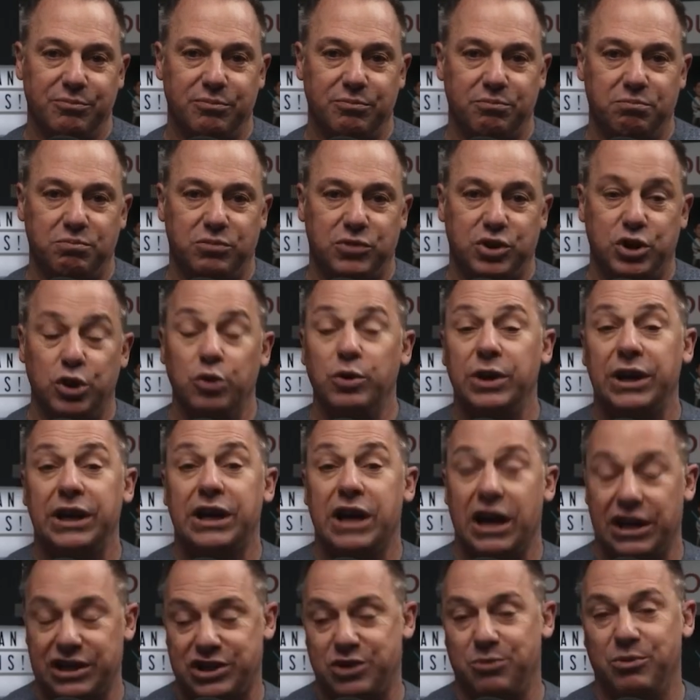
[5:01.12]
doing
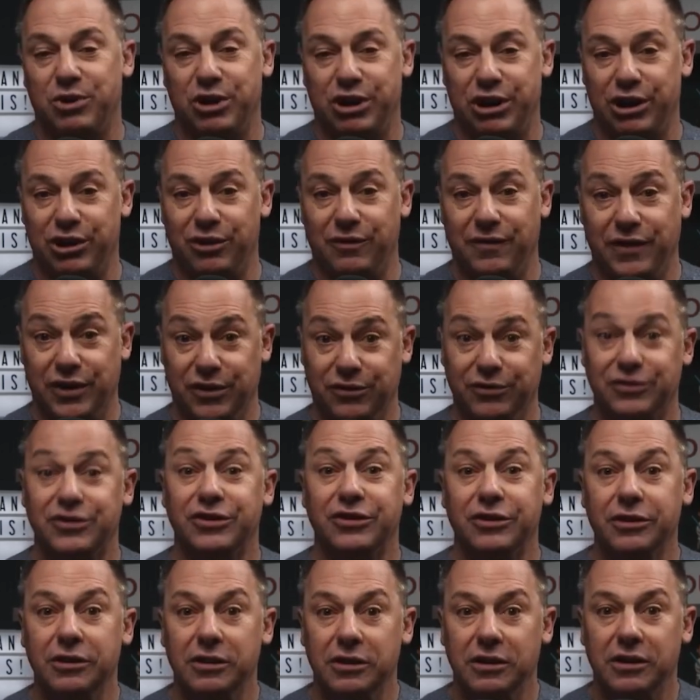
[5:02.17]
customer interviews
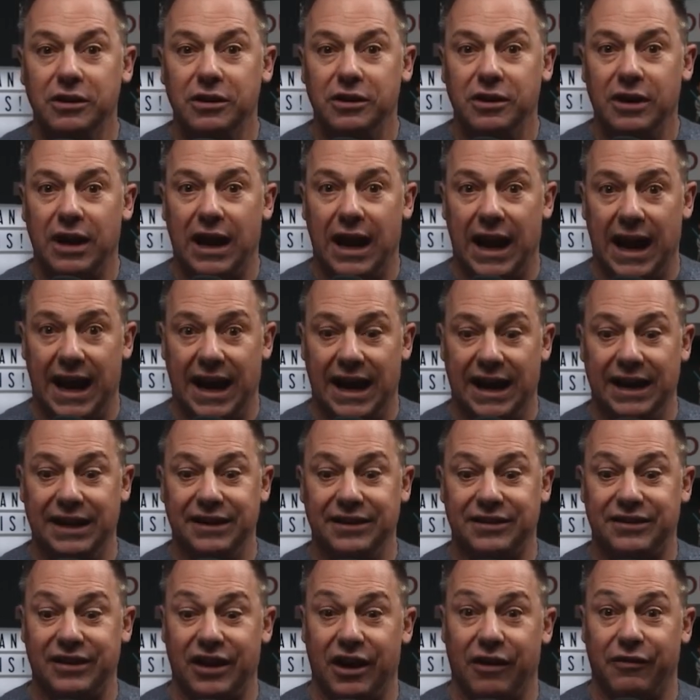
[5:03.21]

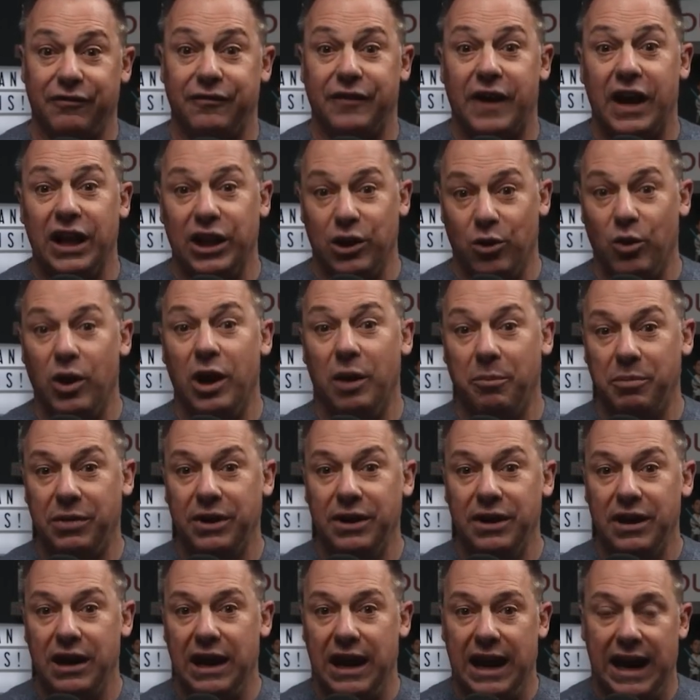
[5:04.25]
as a follow-up
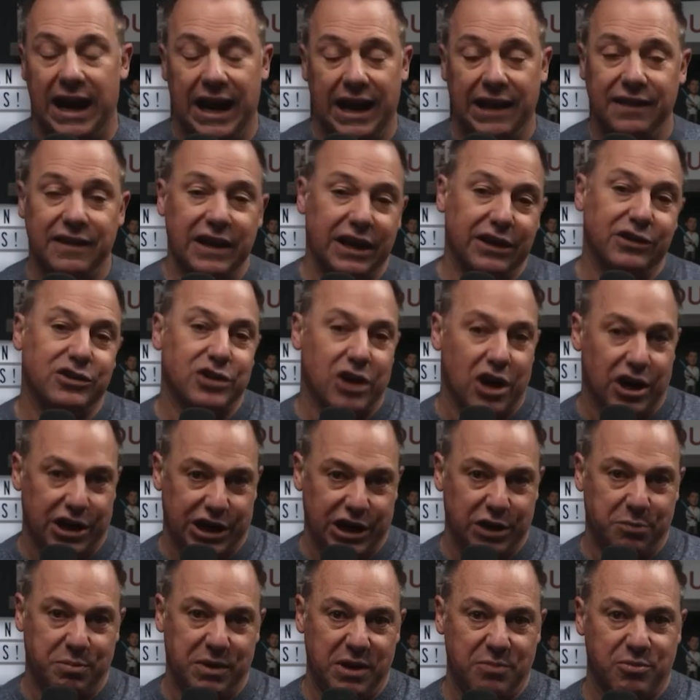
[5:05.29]
and then talking
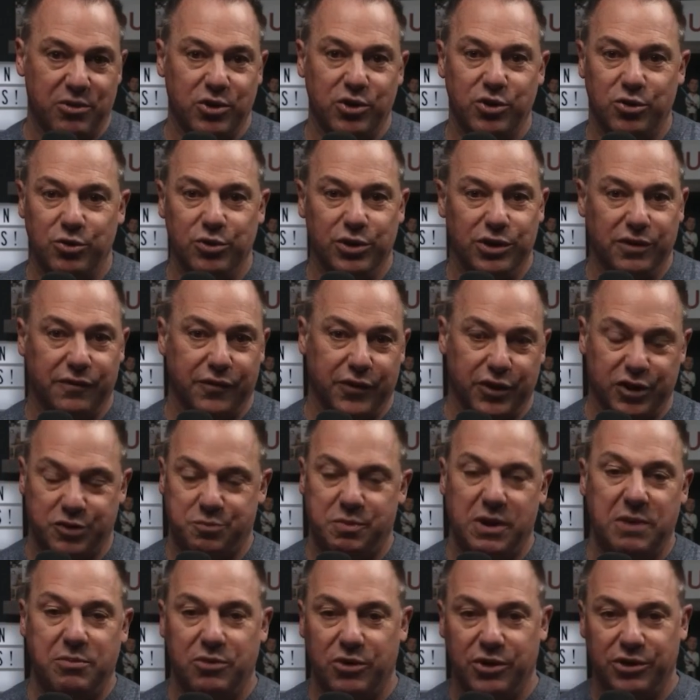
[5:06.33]
to people who were the first
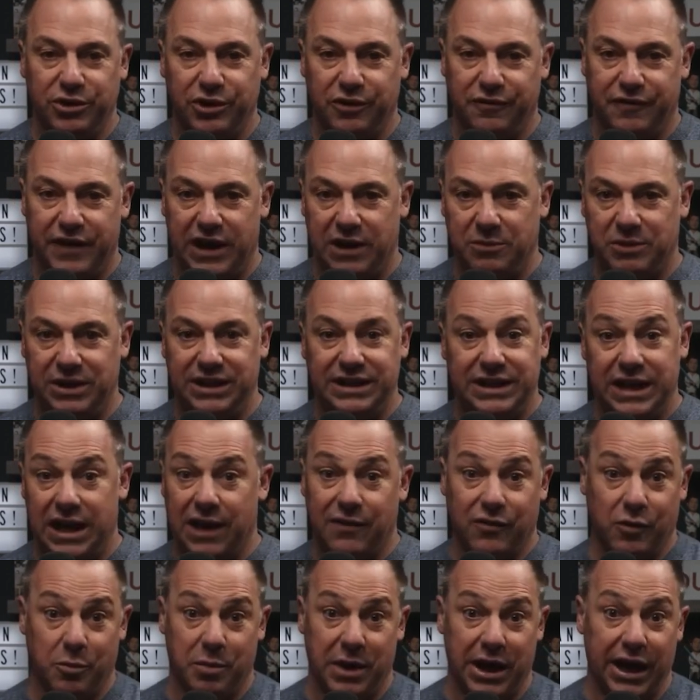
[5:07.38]
people in their family to
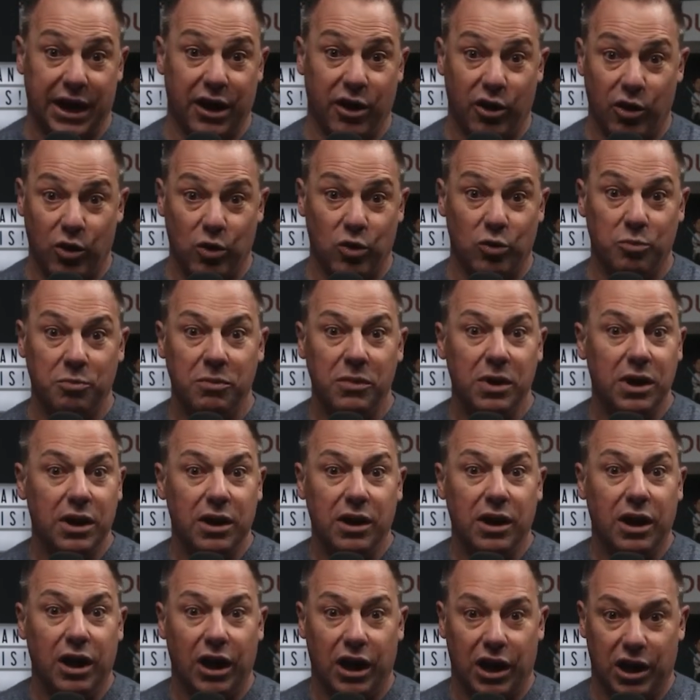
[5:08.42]
ever buy a home
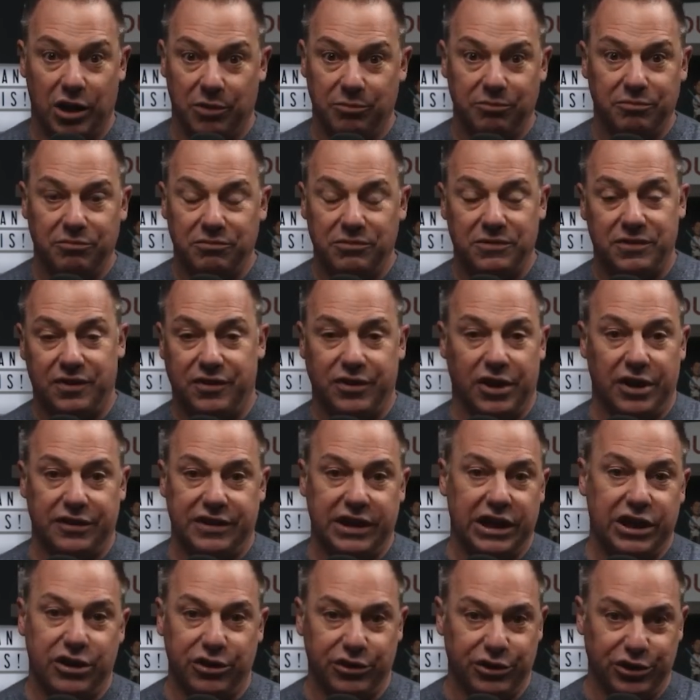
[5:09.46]
thought they
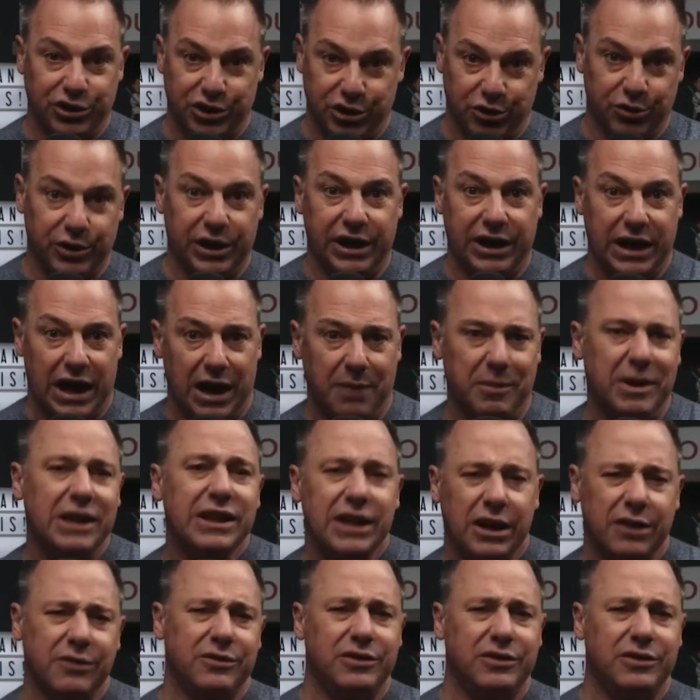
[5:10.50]
couldn't do it. I mean, they're,